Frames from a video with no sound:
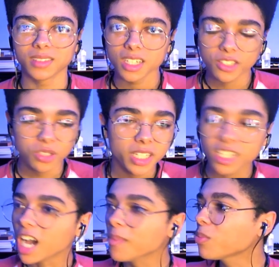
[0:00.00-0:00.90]
So they
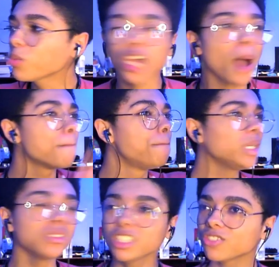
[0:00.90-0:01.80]
come up with a
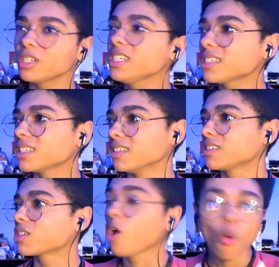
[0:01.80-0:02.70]
billion reasons,
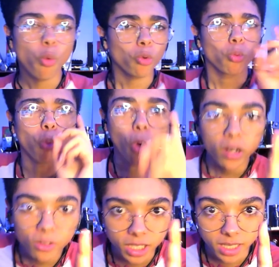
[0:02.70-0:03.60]
or one
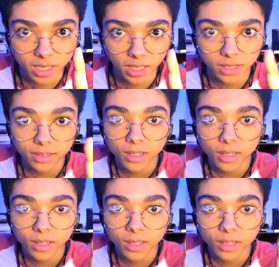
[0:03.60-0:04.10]
reason,